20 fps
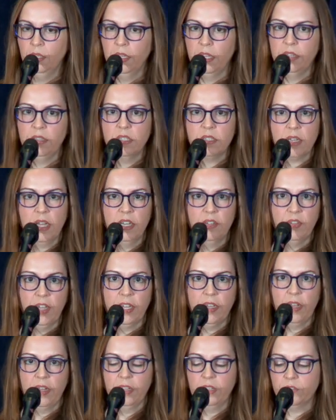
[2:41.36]
And this kind of
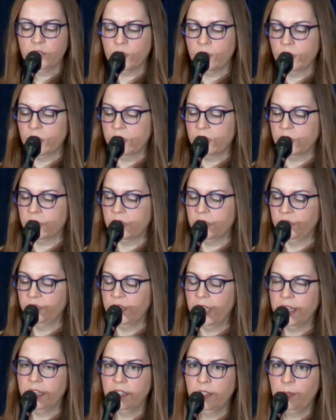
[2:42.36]
AI, of course, is
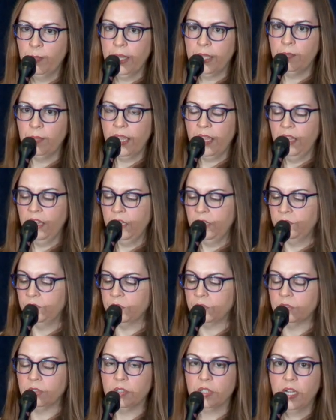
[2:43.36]
defined by
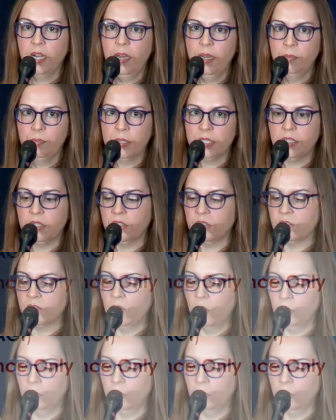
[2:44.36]
behavioral competence